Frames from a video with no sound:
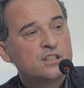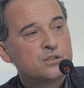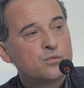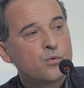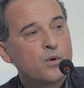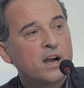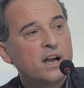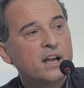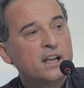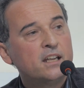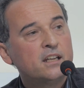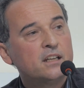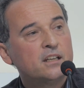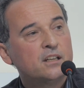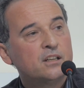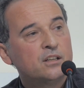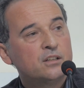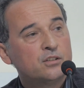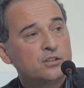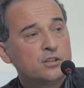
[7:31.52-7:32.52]
this is
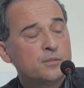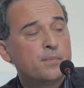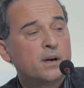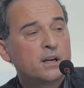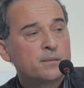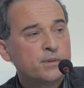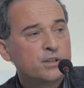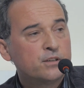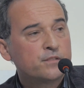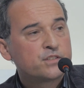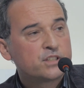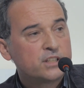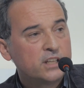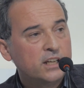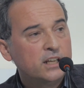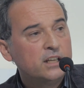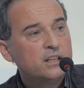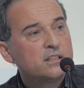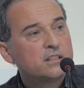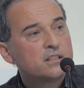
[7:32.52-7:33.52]
why the Department of
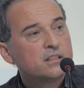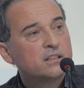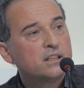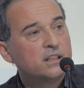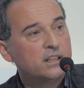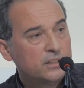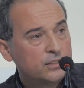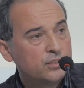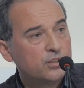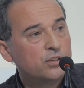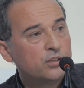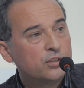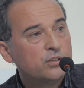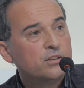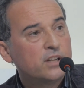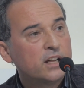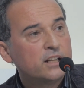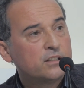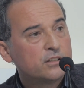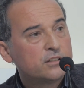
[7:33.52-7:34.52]
State in the
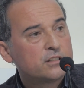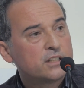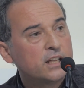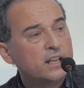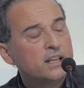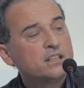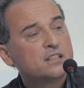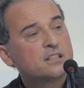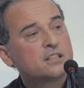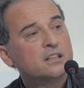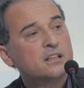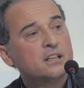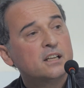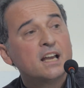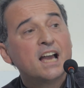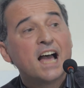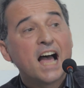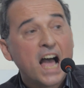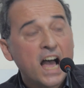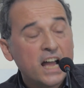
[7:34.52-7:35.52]
United States
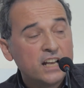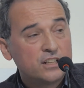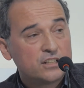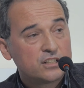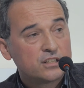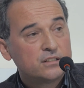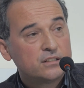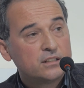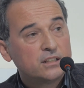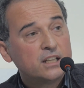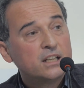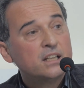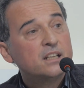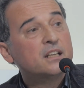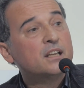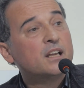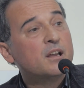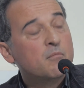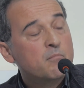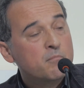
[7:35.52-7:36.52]
and
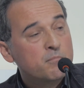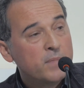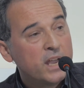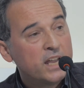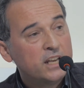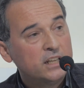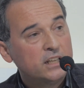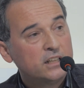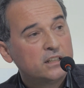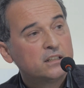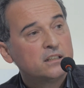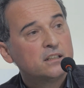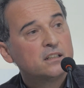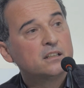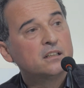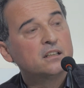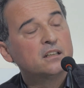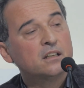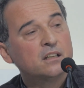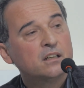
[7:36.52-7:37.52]
many
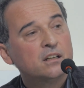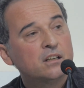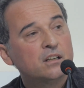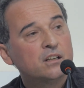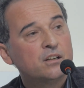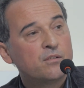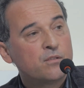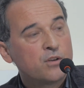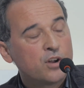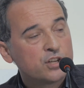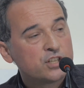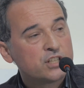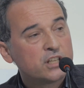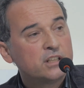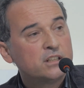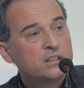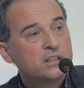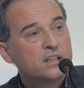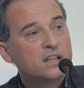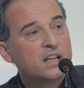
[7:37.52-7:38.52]

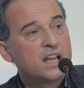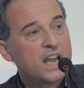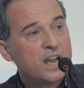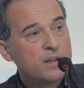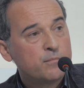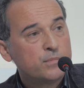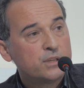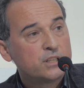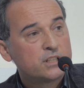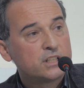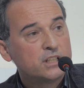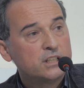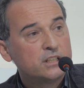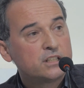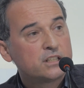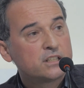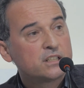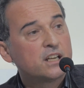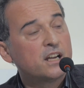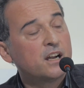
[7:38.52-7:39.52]
Russian
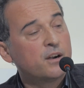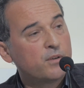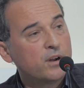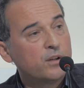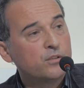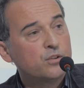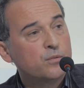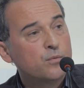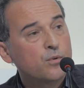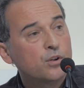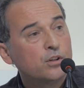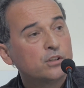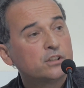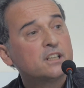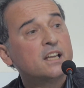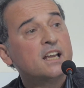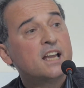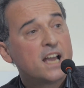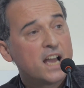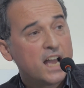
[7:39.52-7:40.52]
embassies around the
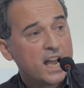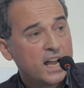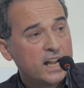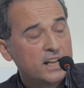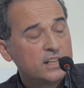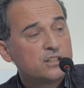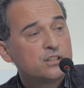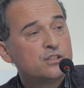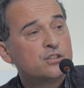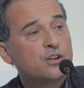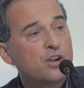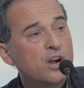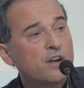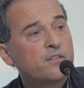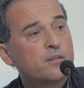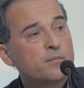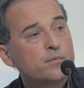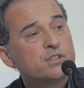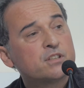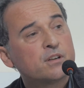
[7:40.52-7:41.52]
world and the
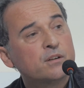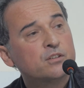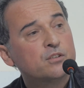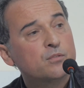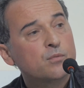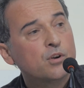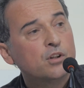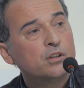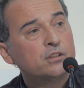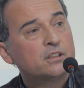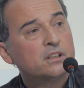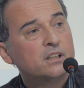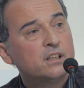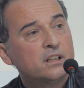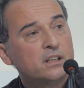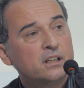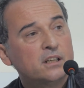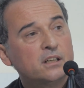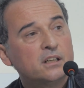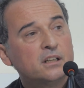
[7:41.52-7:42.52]
governments around the world
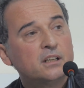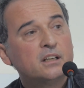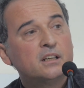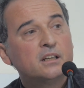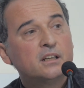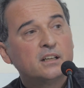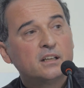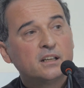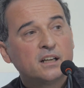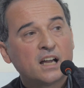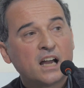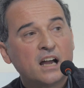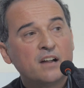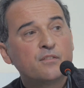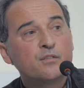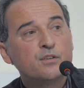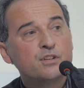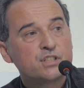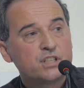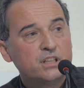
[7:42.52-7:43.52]

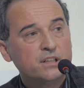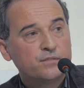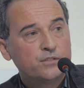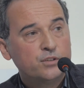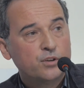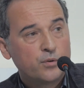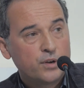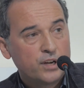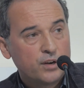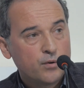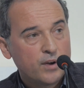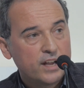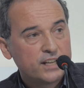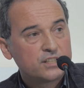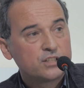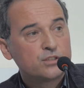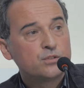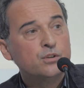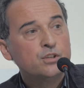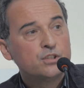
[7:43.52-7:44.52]
have received the
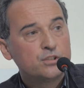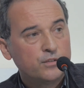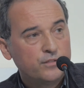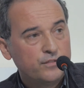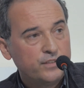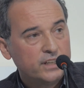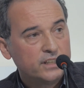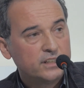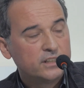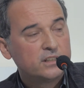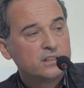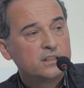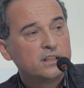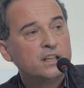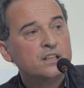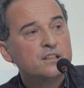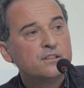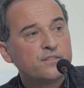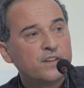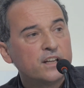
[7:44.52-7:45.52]
request to intervene
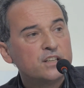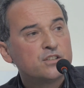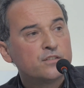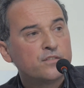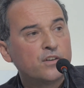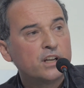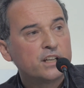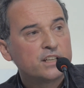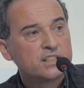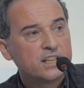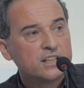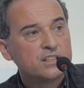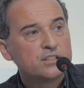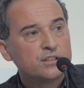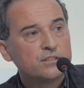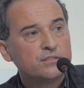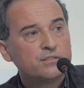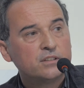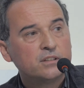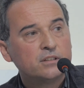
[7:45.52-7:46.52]
in defense of Oleg
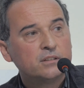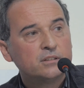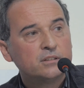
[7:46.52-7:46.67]
Sentsov.